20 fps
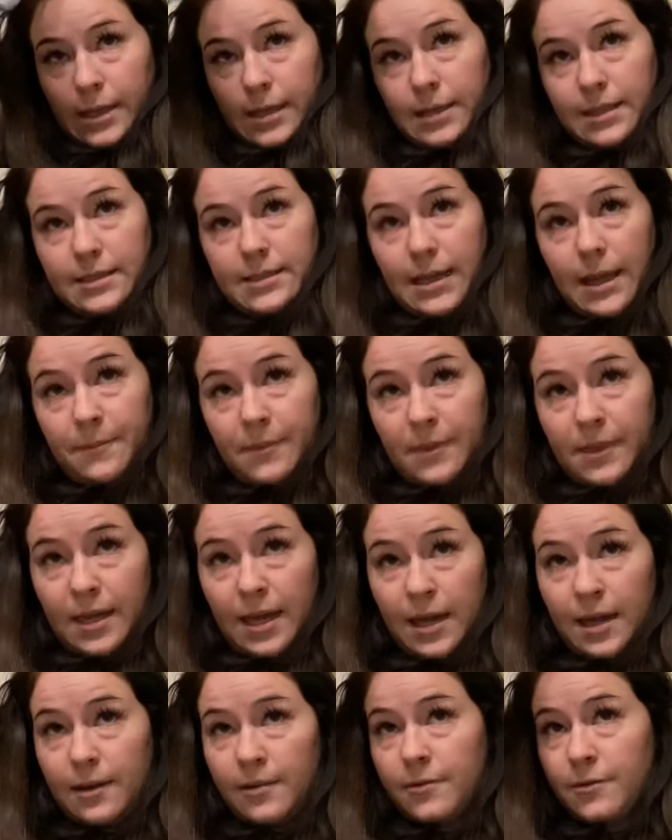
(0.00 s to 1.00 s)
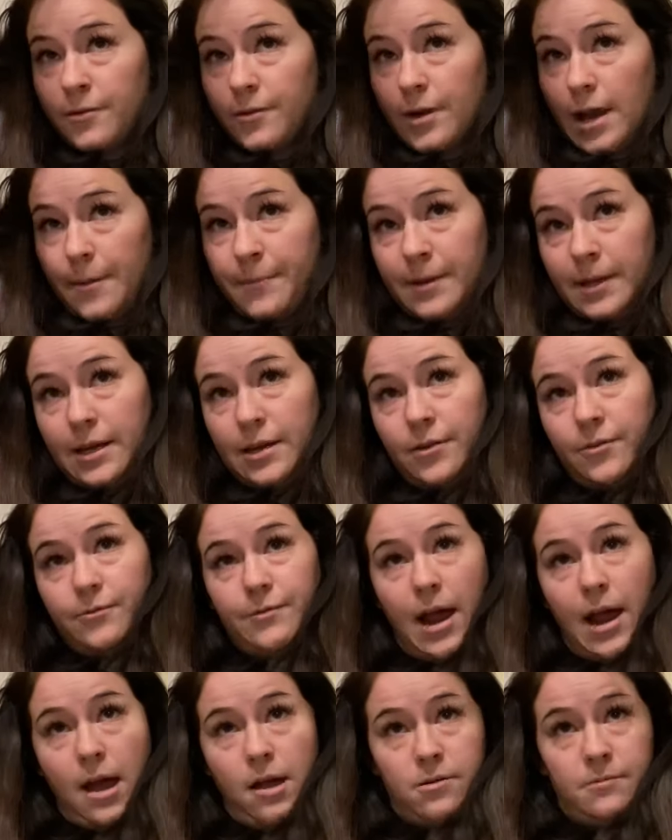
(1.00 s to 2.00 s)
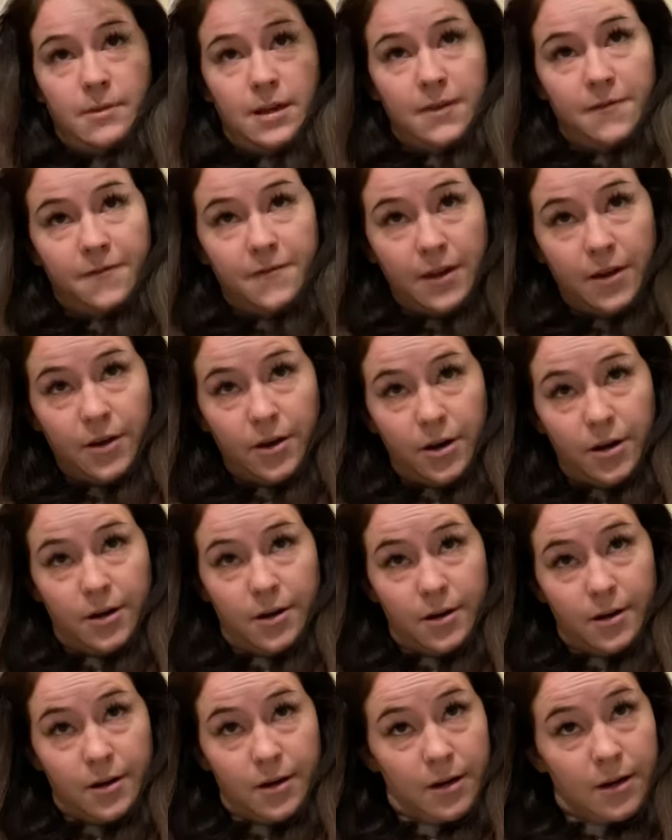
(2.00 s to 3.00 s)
Same thing, wrapping it around my finger,